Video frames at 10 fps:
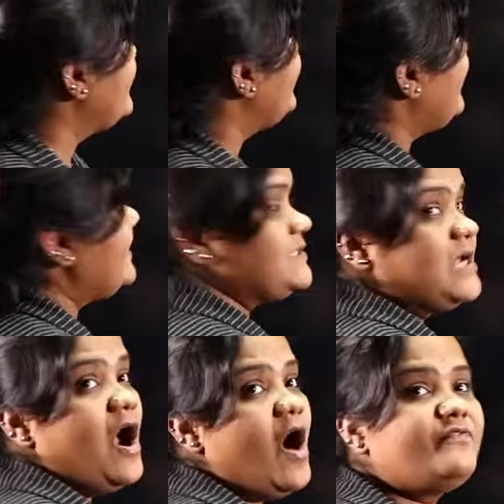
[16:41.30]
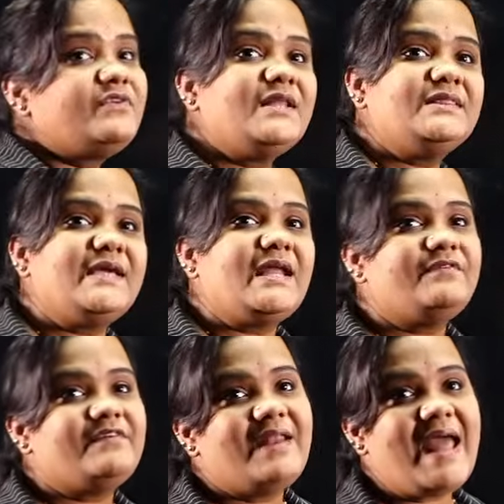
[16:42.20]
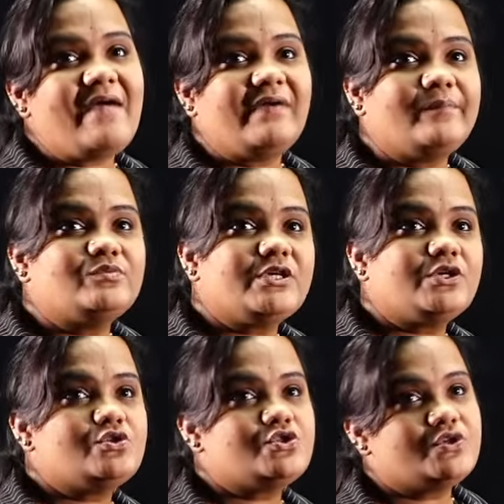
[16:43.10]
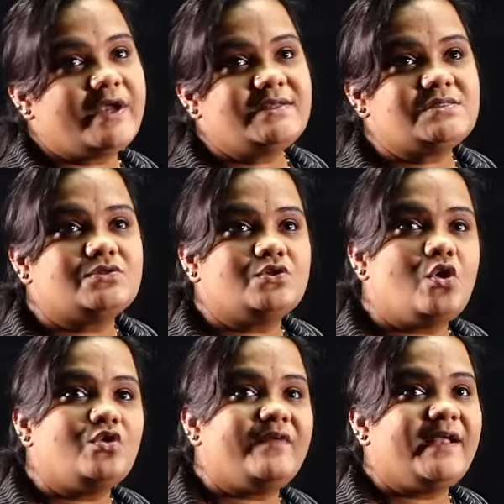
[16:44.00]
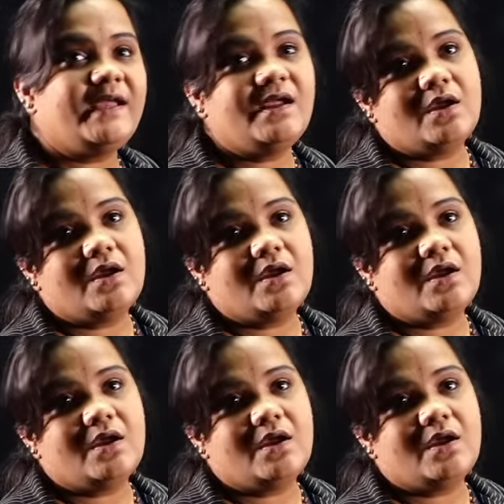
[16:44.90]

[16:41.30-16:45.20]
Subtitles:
Next, after theory we will have MCQ, students. Don't worry.